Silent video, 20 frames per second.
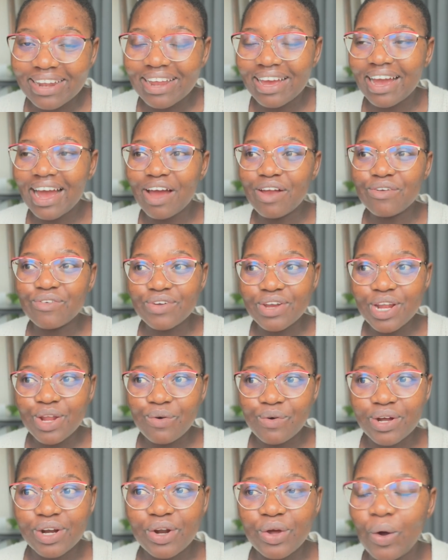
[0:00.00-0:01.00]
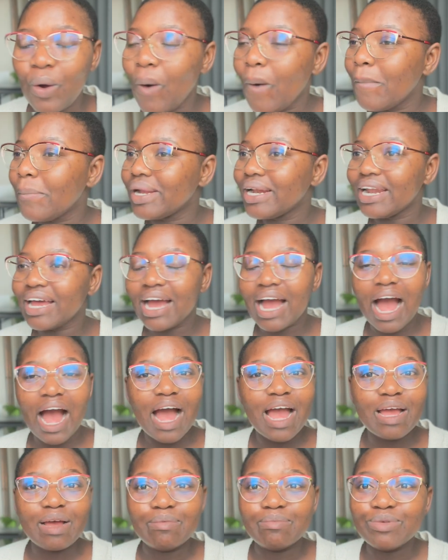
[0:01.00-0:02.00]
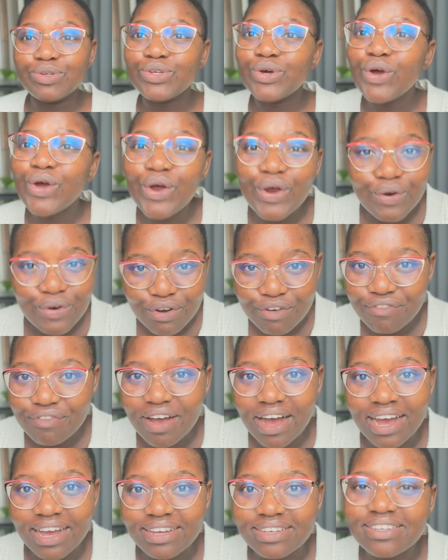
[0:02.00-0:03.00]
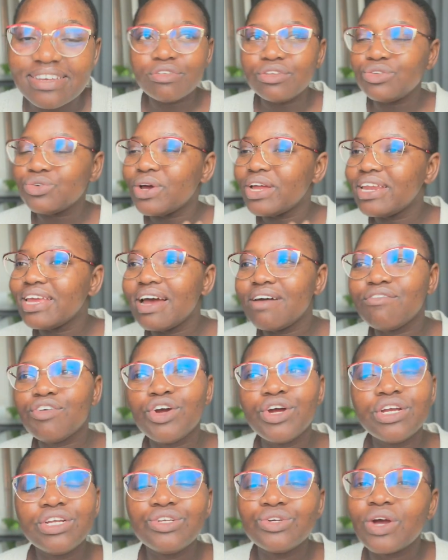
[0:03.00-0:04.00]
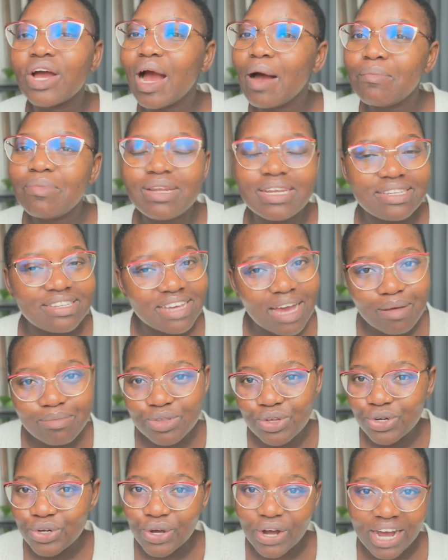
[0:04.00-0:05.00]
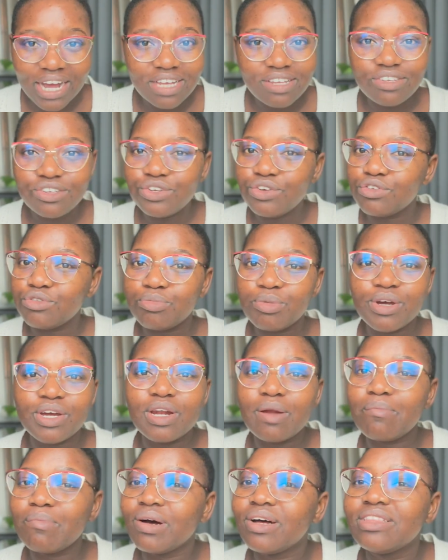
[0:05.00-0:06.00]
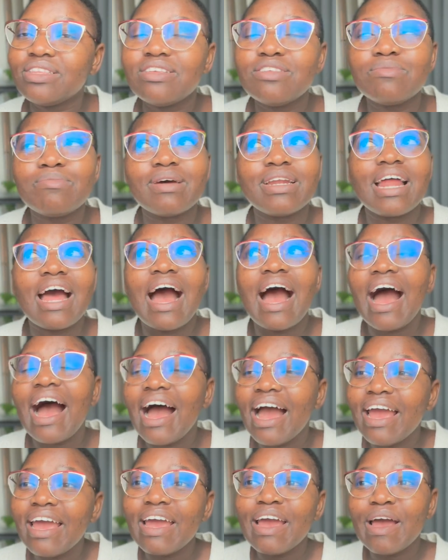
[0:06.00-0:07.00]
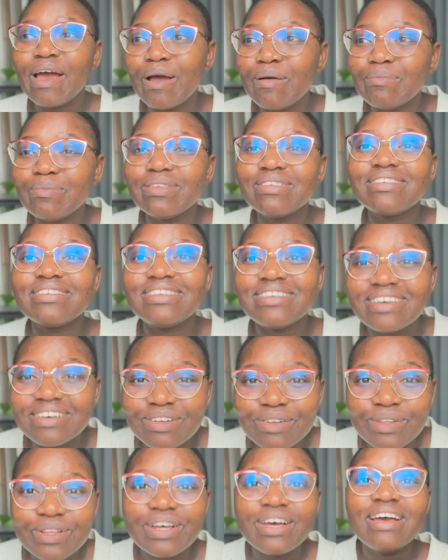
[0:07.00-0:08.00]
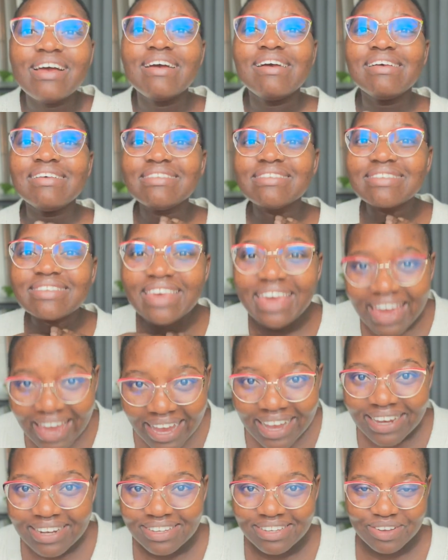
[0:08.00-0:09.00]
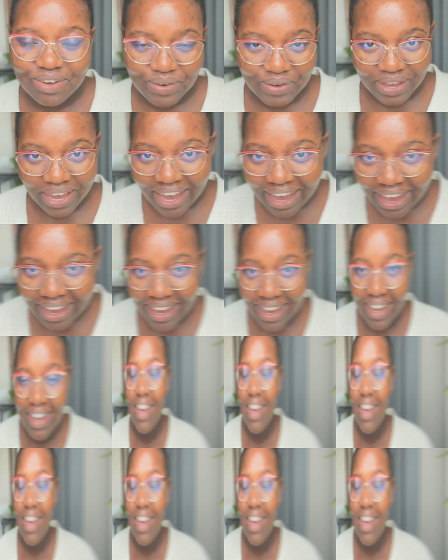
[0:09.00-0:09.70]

Like, I really want to go, but like, I am terrified. And Ntwanie, I've heard you a couple of times on your IG. You've spoken about this, but I am still scared, okay?